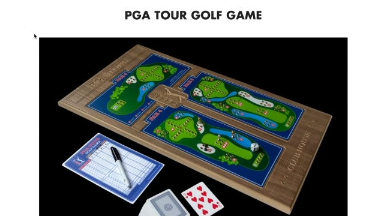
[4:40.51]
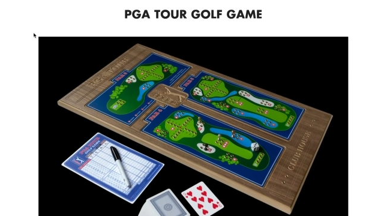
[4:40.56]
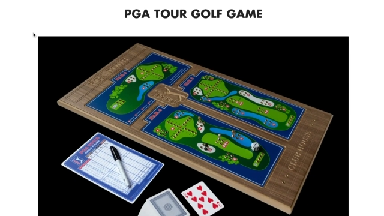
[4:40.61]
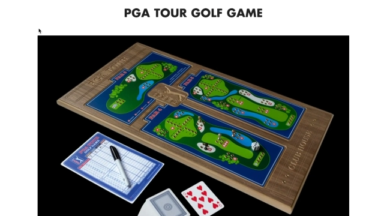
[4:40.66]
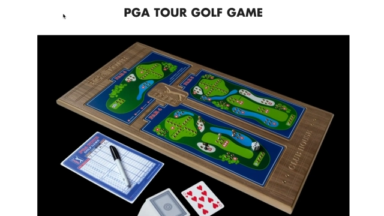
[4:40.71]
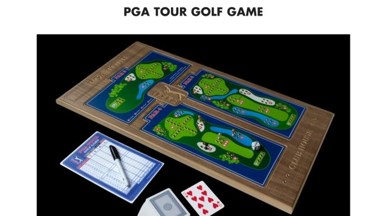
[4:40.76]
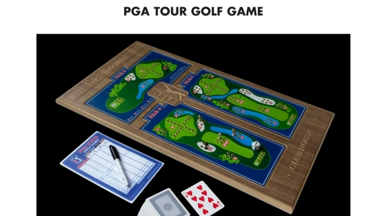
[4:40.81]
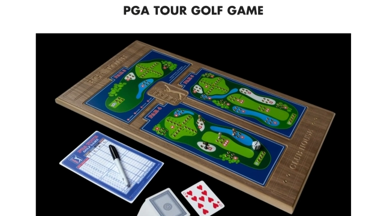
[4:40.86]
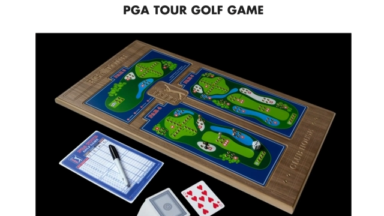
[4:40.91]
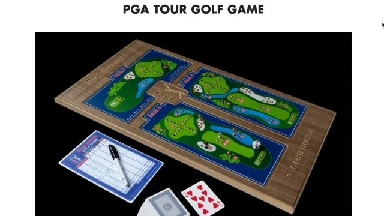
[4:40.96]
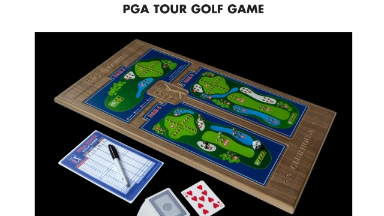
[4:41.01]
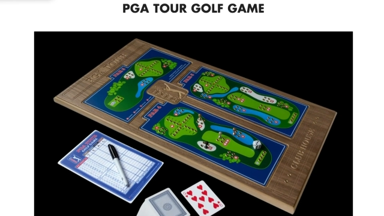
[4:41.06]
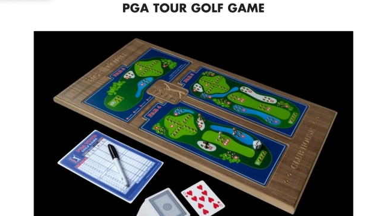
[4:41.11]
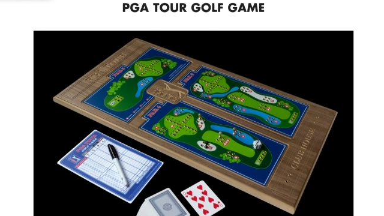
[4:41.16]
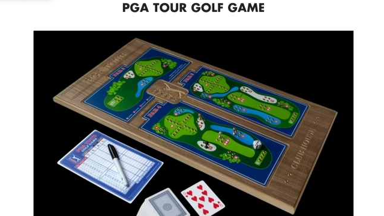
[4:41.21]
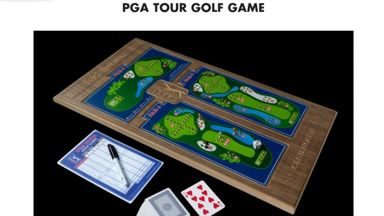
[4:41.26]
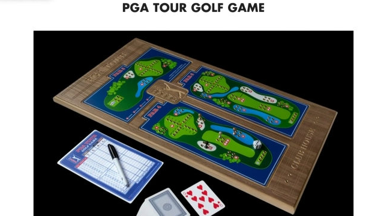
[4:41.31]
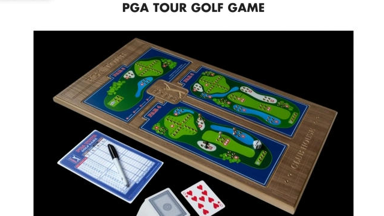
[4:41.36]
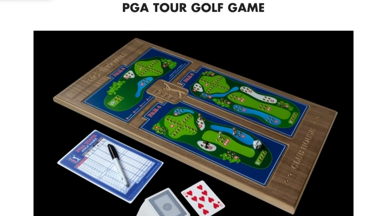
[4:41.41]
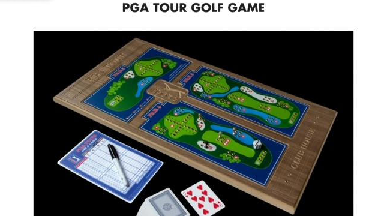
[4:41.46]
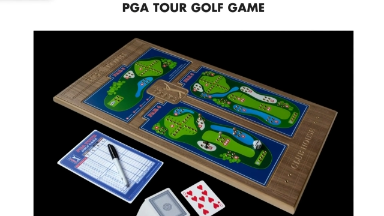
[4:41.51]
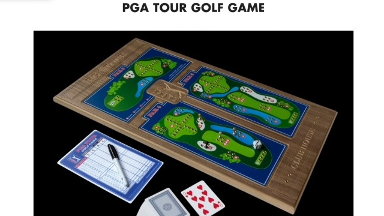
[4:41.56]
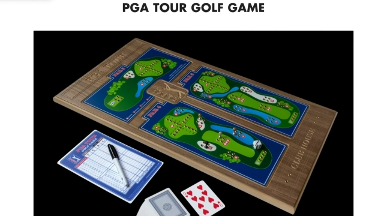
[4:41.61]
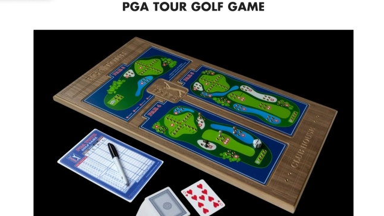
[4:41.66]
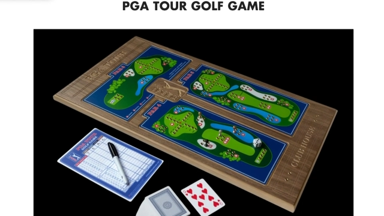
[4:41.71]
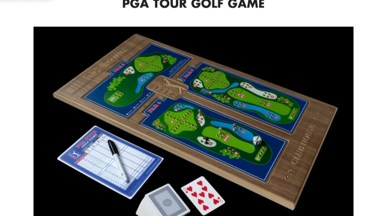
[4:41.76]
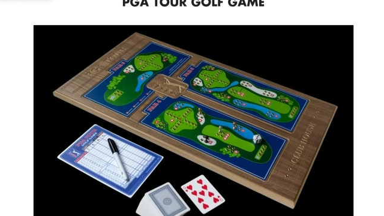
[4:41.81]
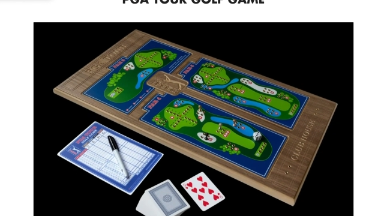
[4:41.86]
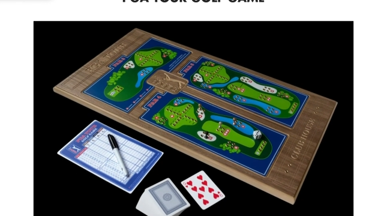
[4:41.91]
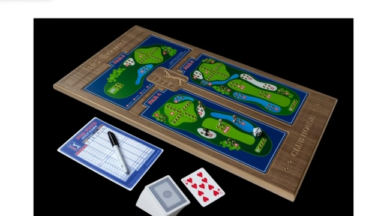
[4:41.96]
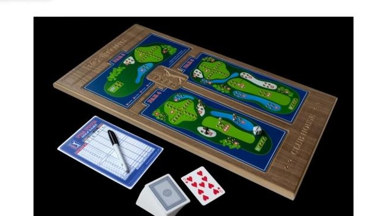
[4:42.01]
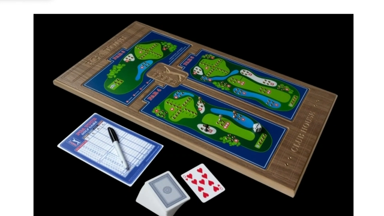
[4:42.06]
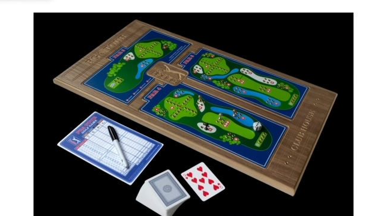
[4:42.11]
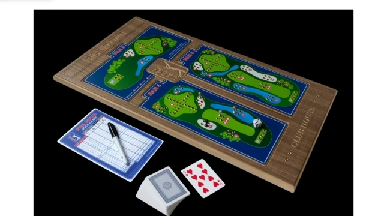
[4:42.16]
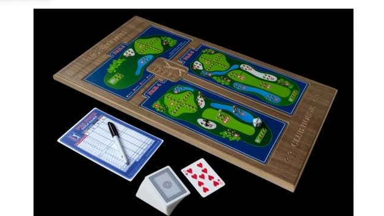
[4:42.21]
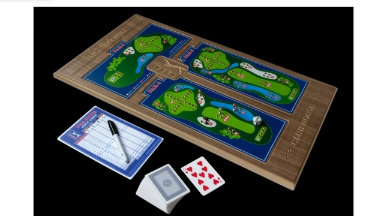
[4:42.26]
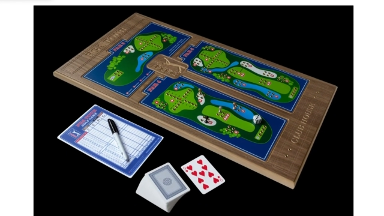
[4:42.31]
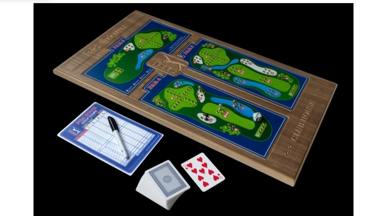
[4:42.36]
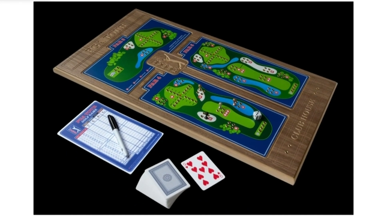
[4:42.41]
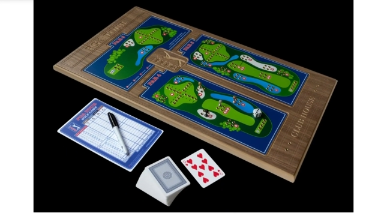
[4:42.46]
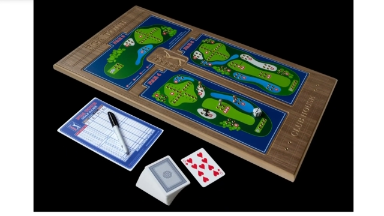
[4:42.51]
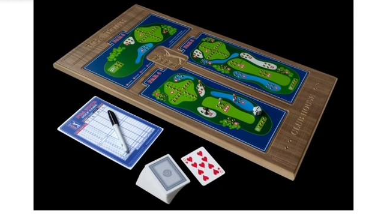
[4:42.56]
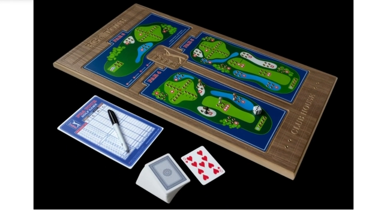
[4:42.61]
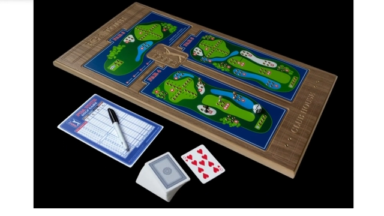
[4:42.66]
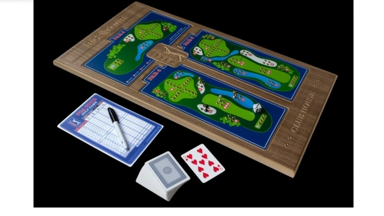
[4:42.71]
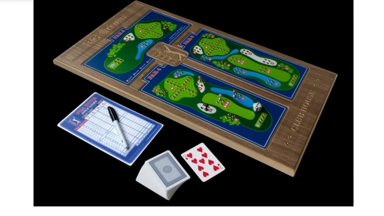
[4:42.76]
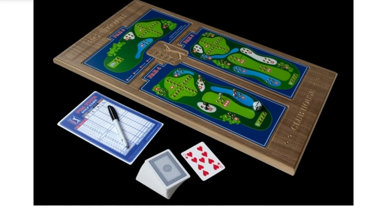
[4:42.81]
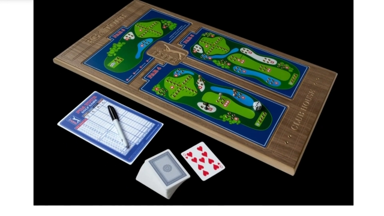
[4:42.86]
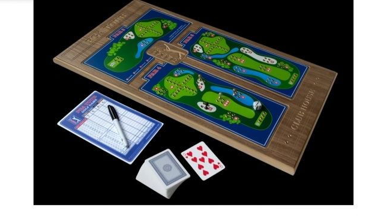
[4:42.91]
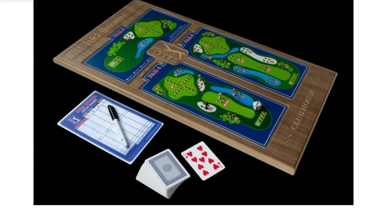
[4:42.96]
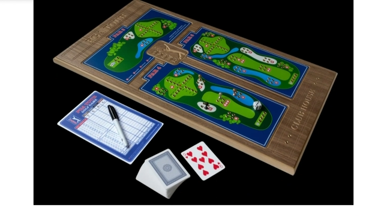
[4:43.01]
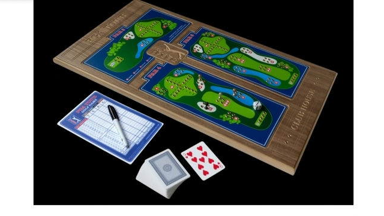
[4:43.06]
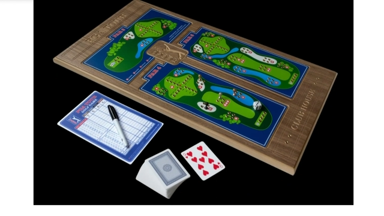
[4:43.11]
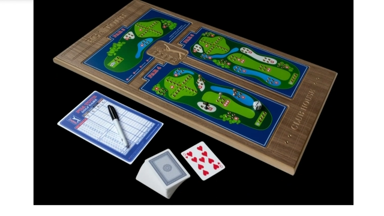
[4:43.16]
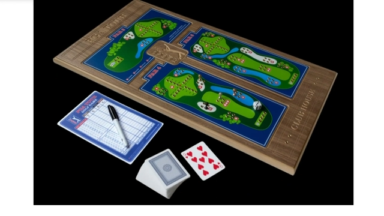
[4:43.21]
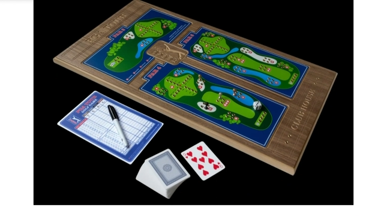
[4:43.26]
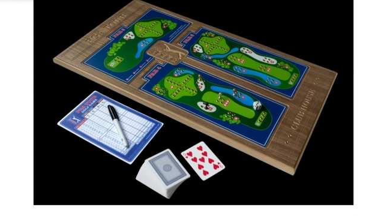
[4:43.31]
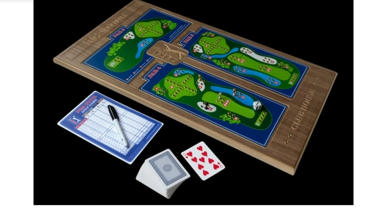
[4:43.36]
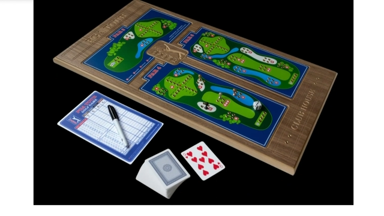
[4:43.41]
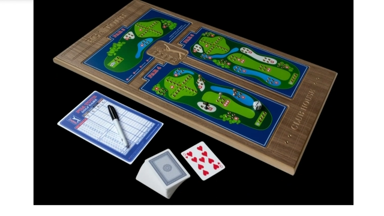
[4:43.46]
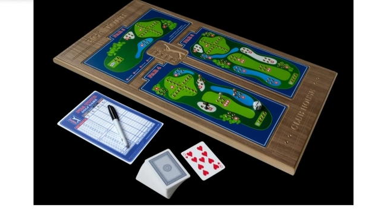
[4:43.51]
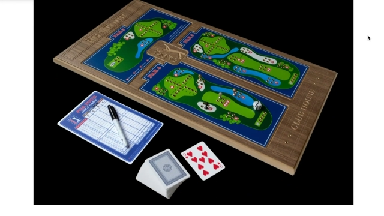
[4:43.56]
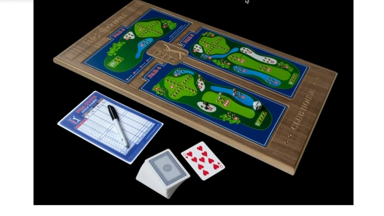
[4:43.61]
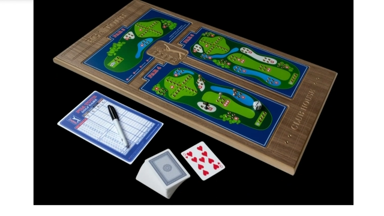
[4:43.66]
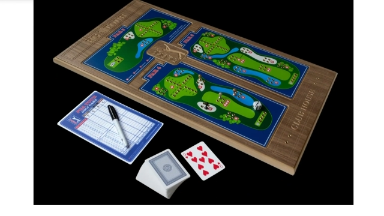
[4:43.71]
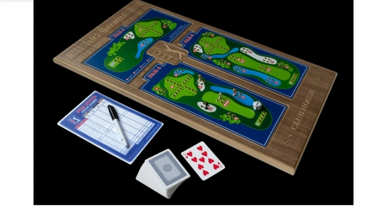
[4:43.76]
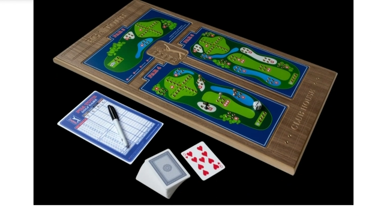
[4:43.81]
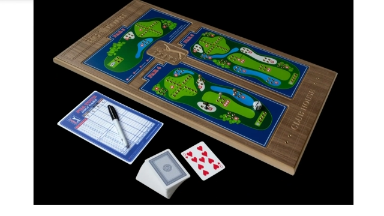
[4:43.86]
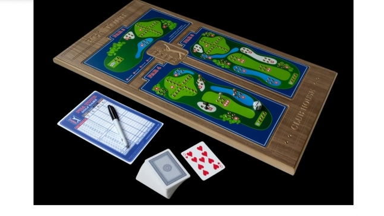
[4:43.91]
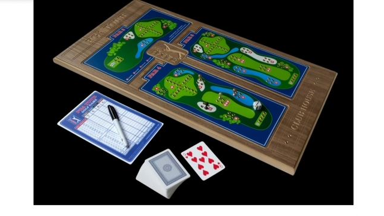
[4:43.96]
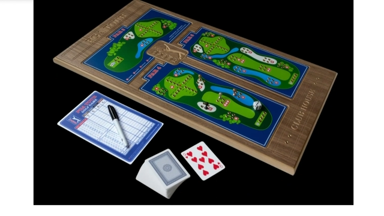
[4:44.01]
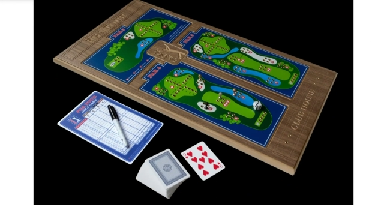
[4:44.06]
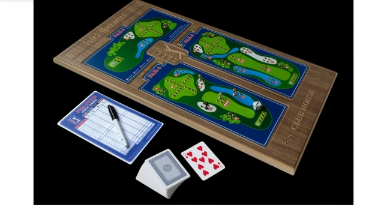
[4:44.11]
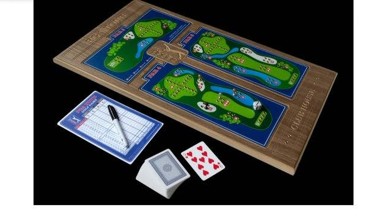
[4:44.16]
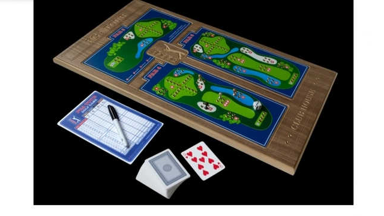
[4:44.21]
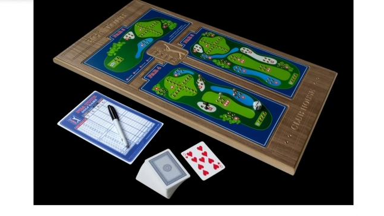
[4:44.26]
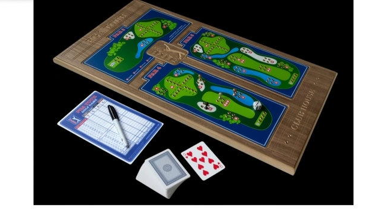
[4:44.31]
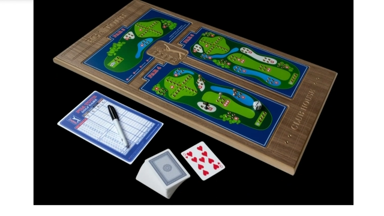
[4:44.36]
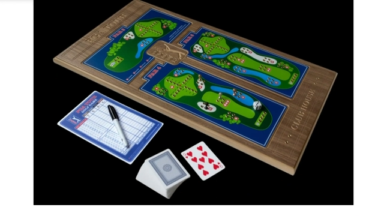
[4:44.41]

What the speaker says: No face is visible, so there are no lips to read.